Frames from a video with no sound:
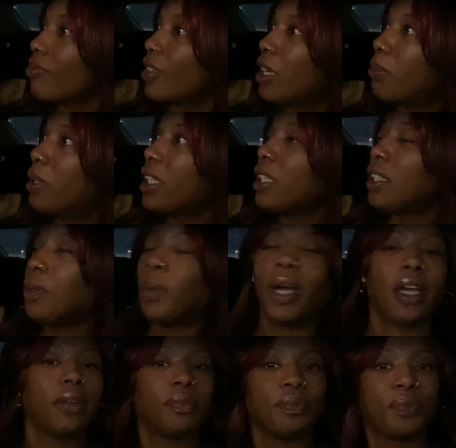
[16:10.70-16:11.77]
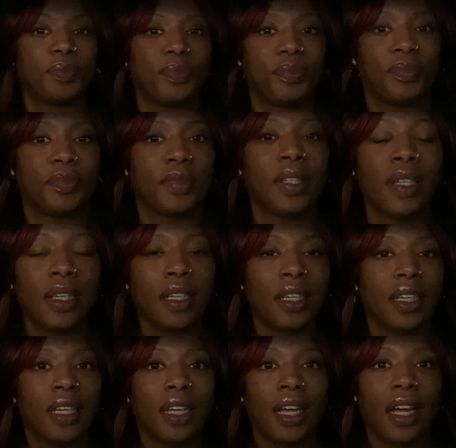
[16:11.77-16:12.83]
But anyway.
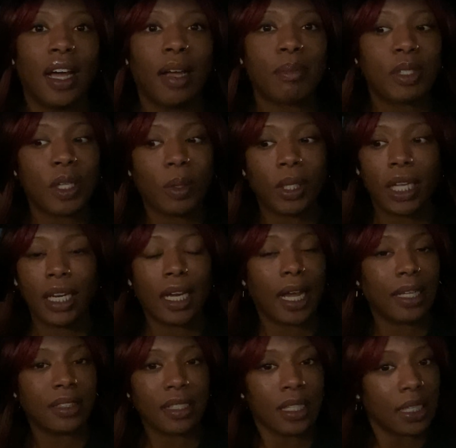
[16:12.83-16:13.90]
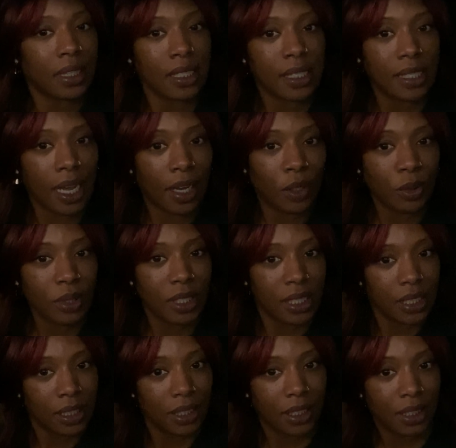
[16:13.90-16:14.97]
I'm so glad I got to get this out.